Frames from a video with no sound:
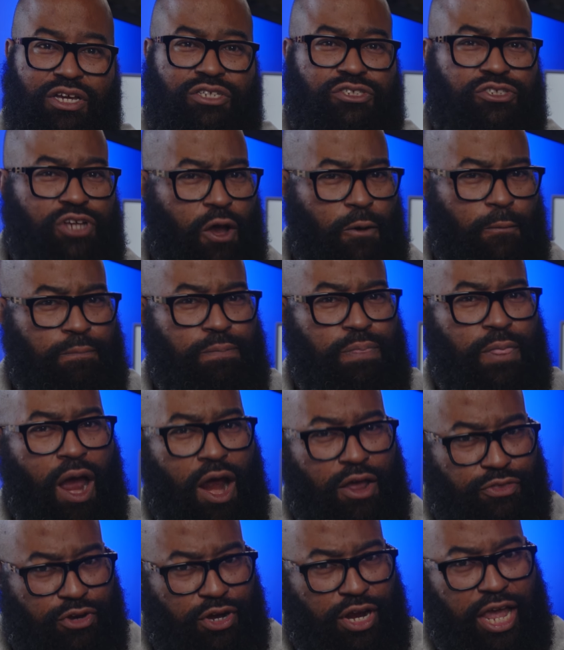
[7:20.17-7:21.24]
So,
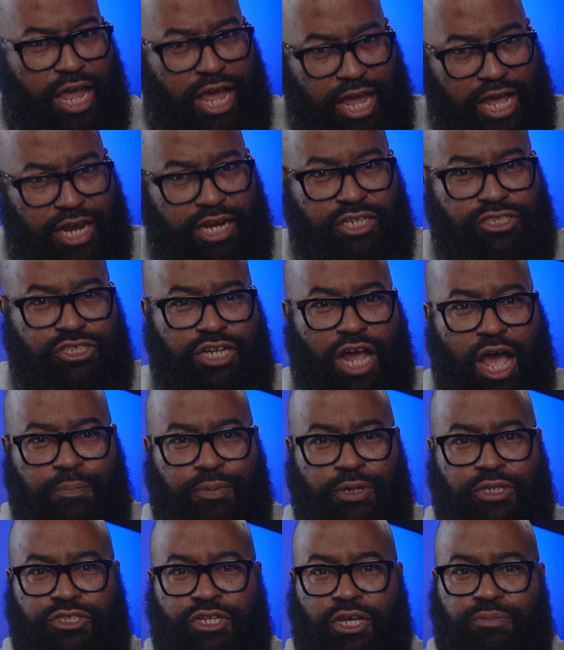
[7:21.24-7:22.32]
are there any
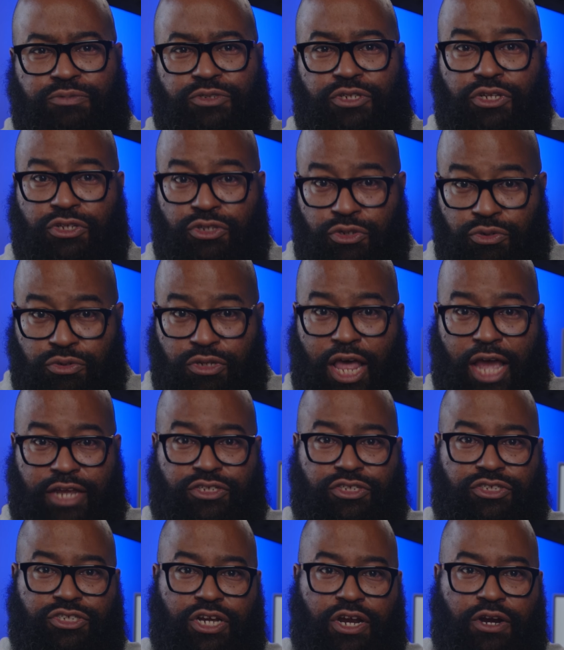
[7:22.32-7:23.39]
shopping tips you'd like
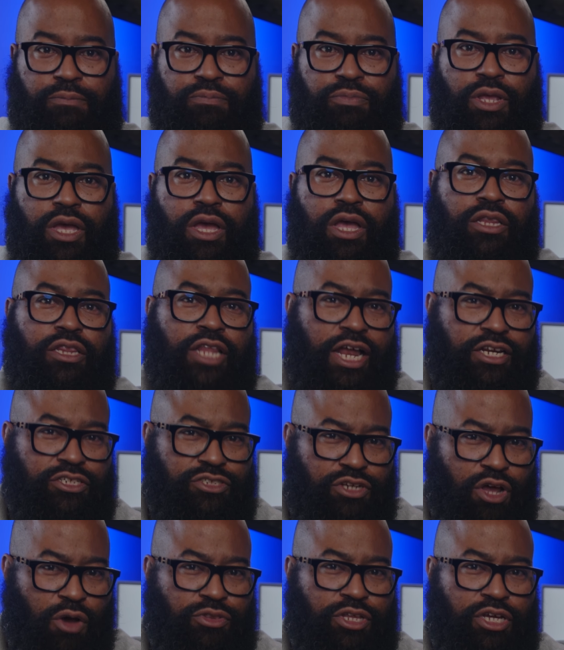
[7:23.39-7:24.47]
to share? Let us
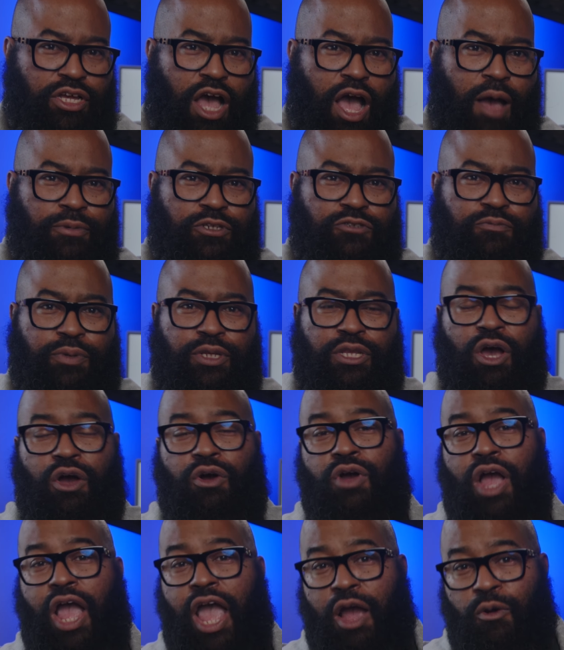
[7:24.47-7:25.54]
know in the comments
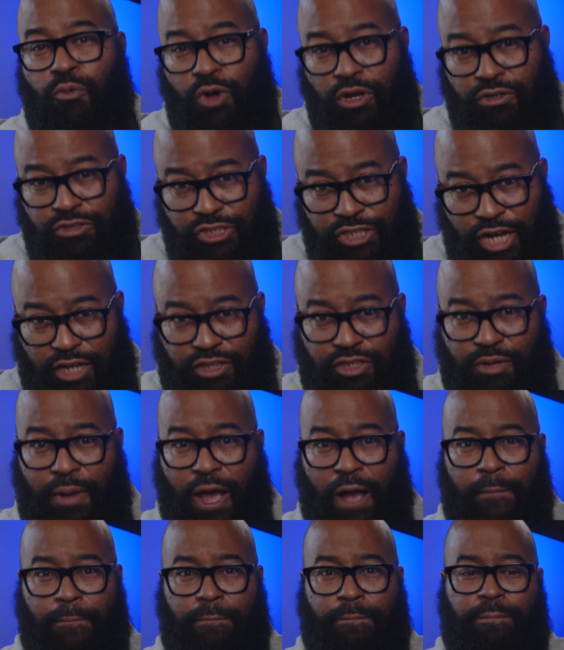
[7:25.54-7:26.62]
below and we'll check them
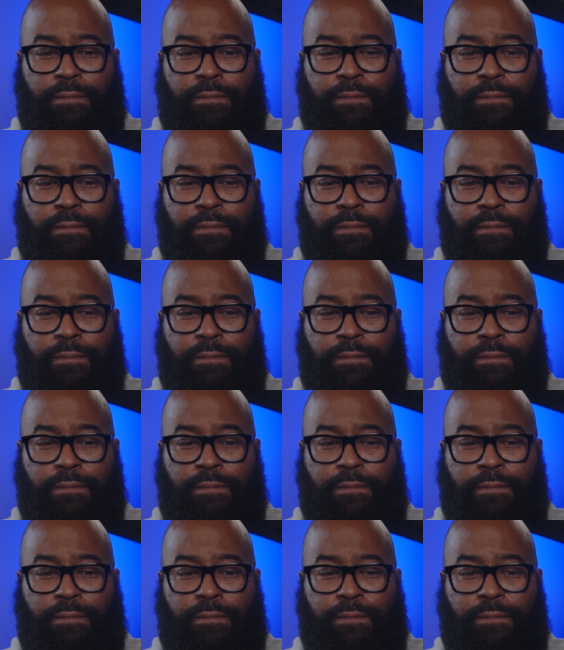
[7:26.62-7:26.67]
out.